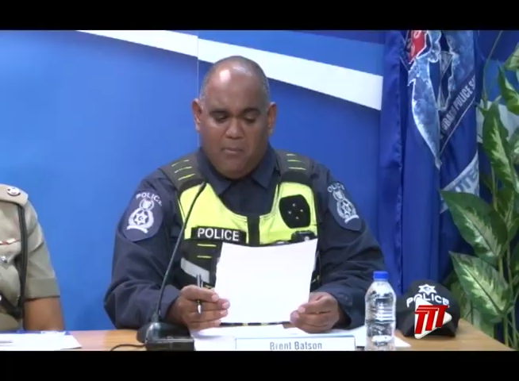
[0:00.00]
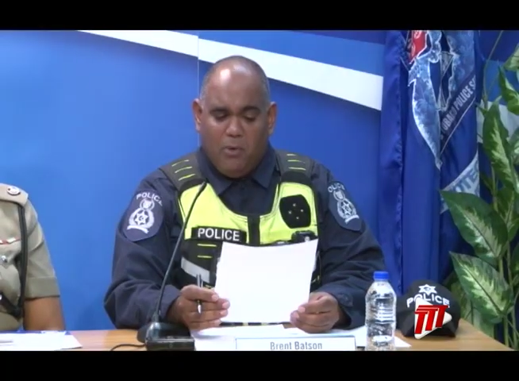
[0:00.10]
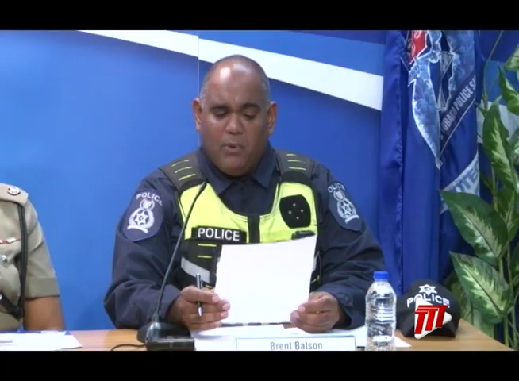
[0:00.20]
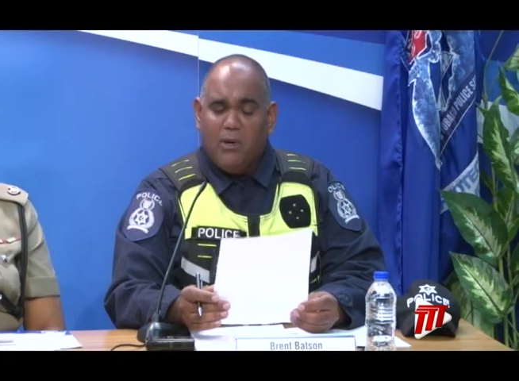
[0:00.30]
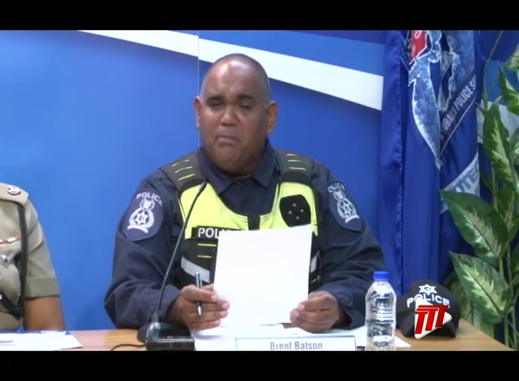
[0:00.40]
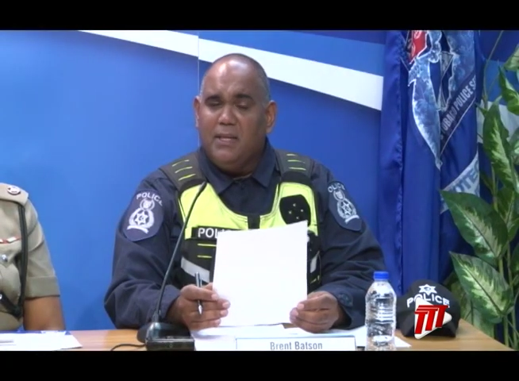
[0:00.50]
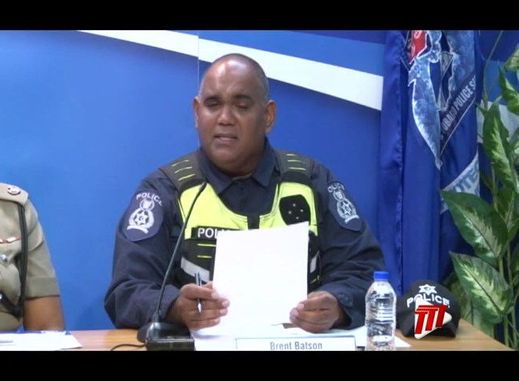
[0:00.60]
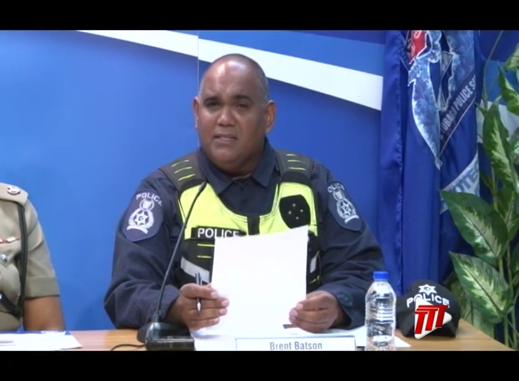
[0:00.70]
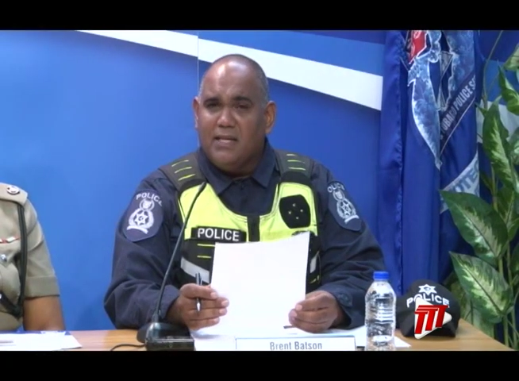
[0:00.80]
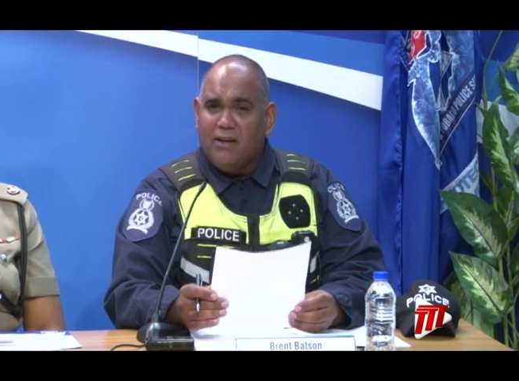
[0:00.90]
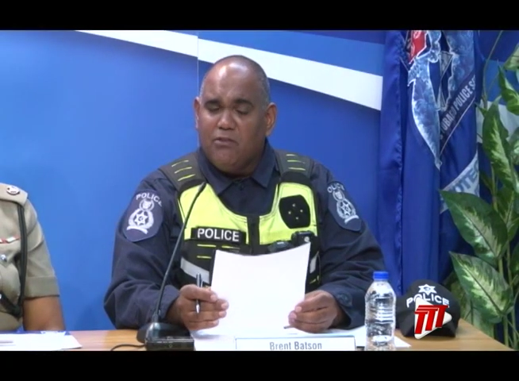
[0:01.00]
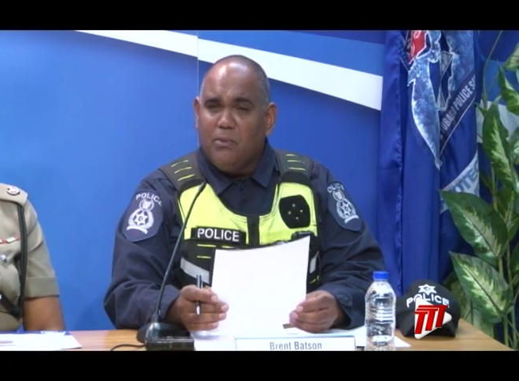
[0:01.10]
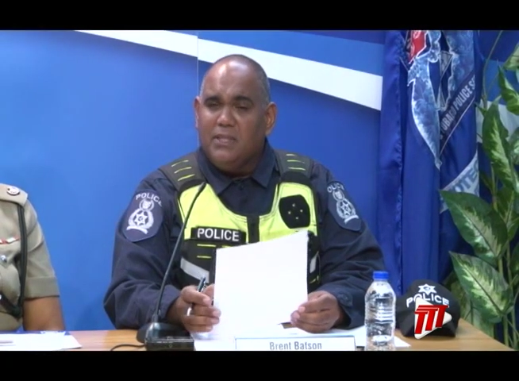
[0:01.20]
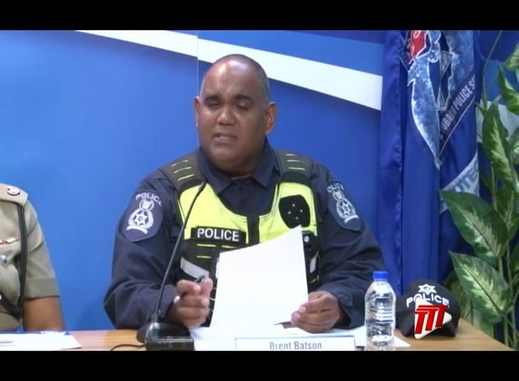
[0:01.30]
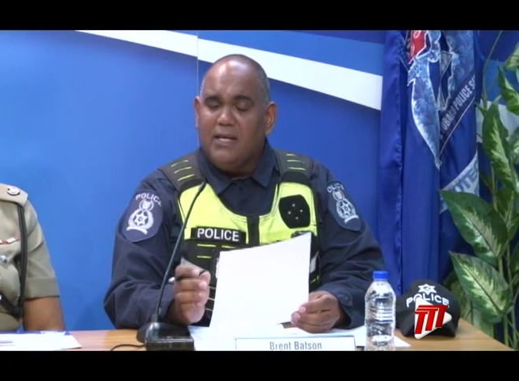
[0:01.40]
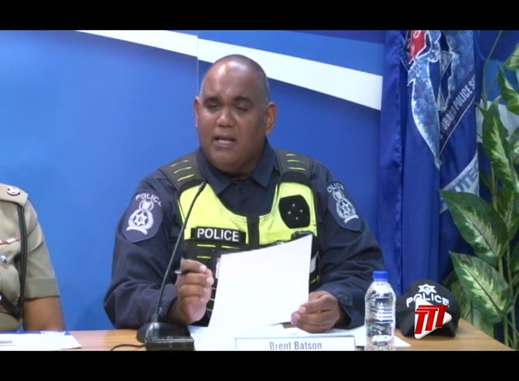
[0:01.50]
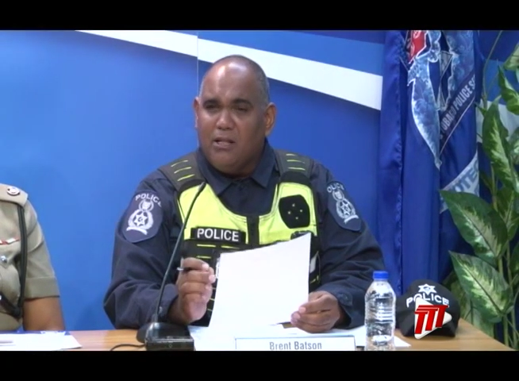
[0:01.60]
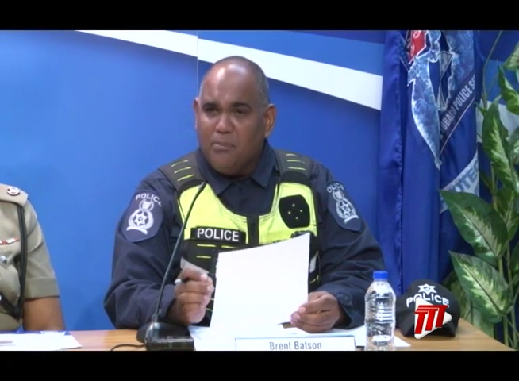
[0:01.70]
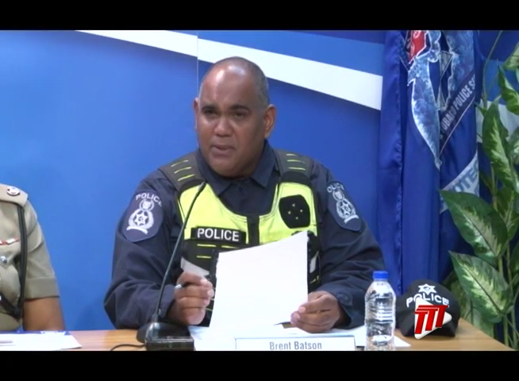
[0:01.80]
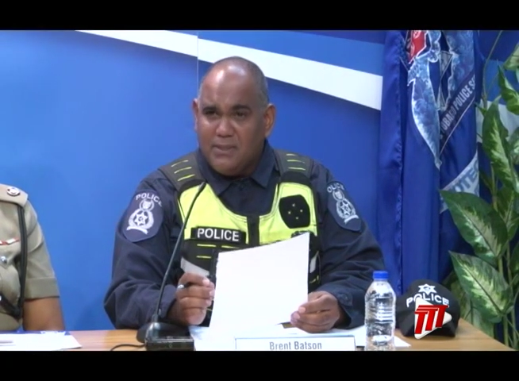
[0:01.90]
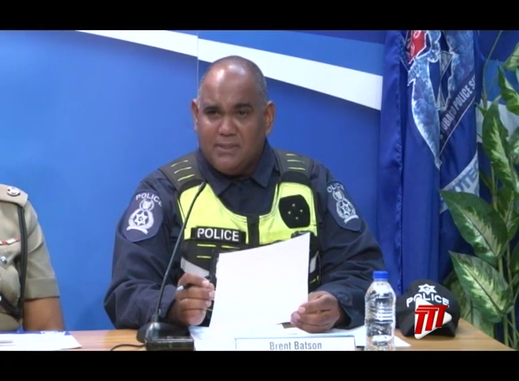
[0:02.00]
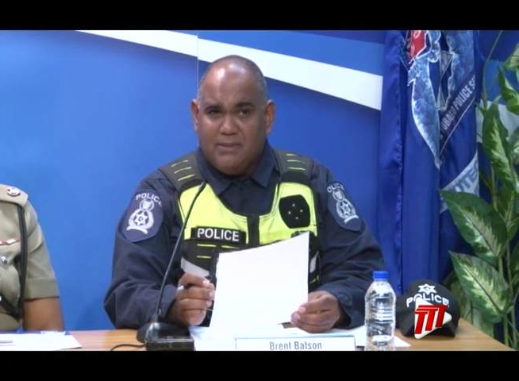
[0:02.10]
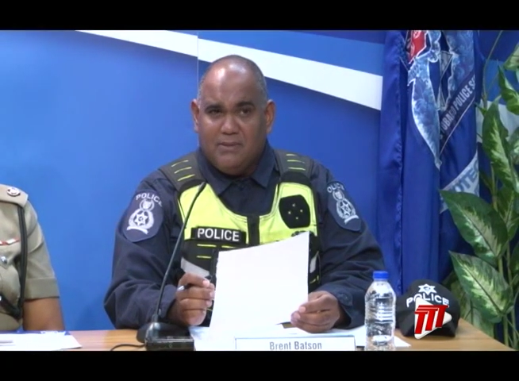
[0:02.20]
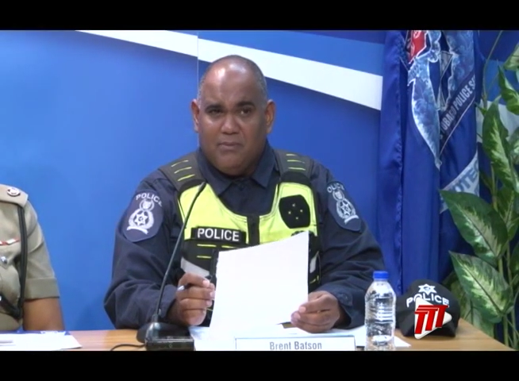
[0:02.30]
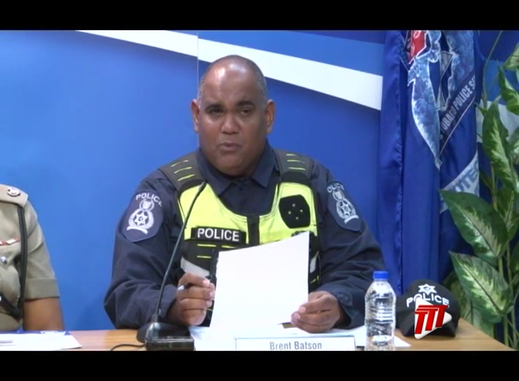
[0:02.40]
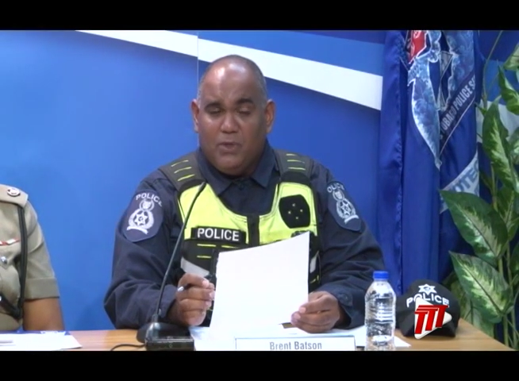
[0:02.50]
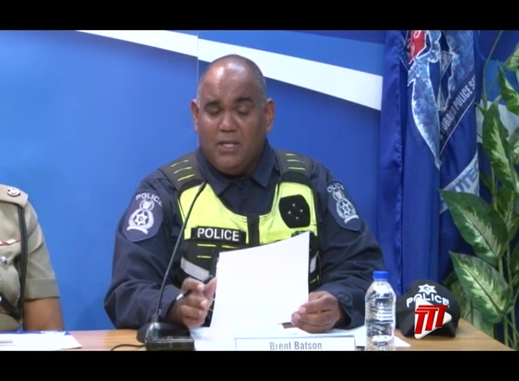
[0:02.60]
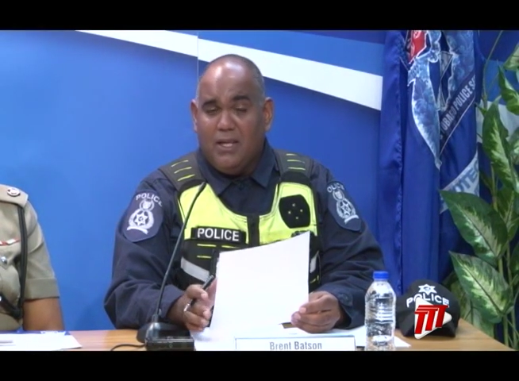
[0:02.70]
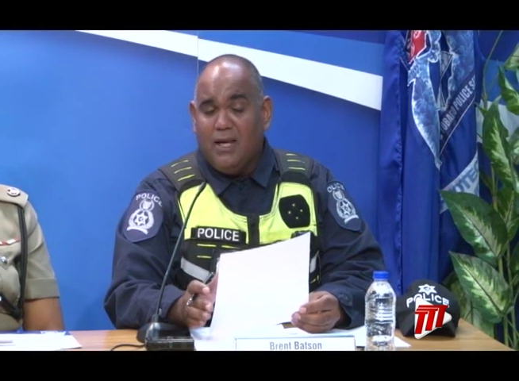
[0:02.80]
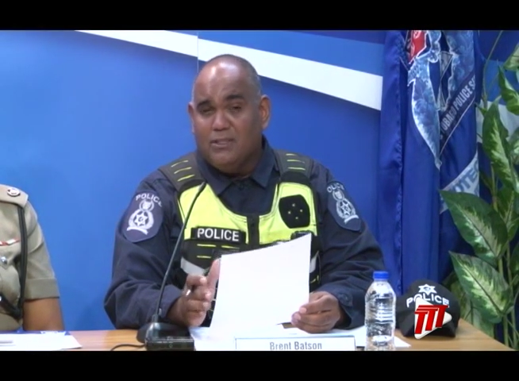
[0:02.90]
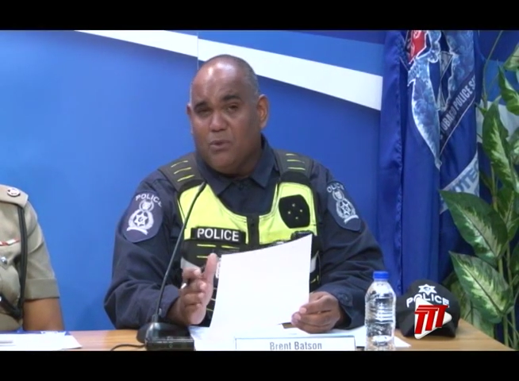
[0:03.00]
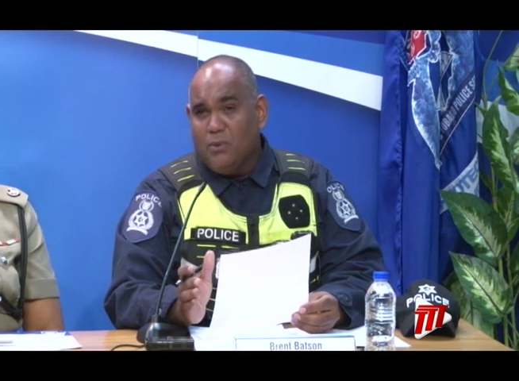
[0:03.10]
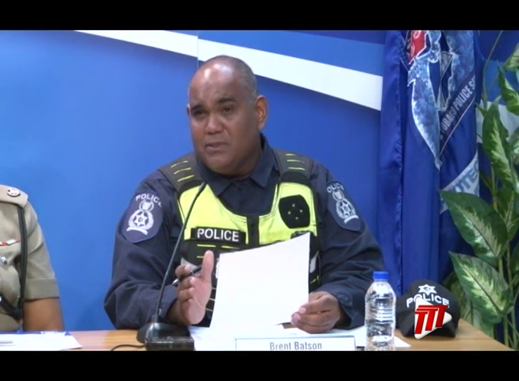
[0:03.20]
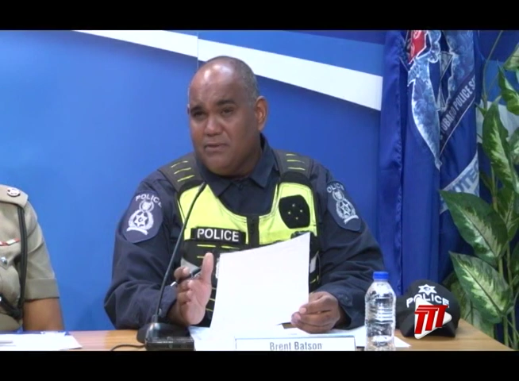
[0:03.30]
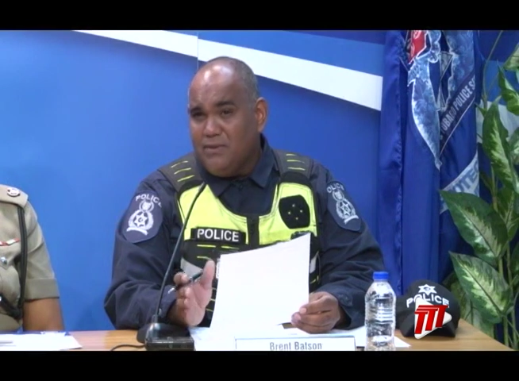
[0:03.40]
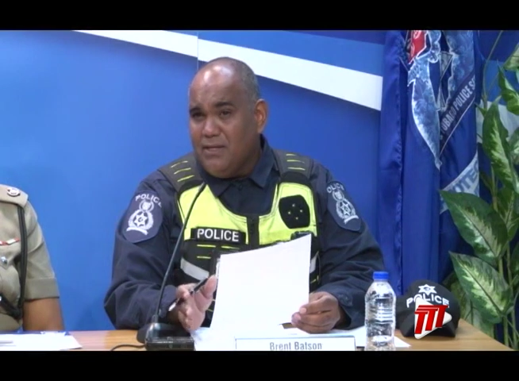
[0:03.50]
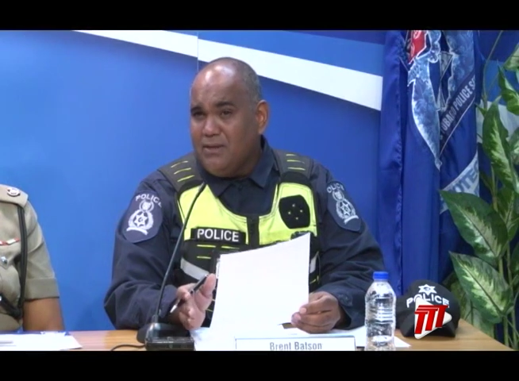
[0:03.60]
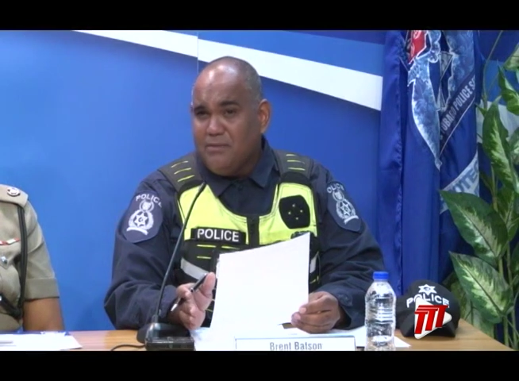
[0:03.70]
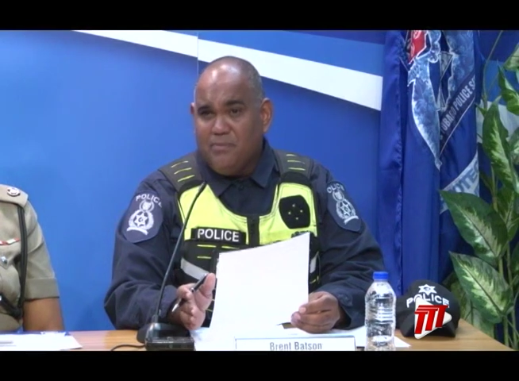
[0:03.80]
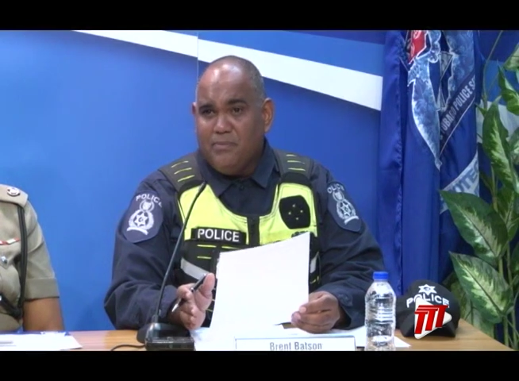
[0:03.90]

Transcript: But we're appealing to everybody to help us. We're in the last quarter of the year.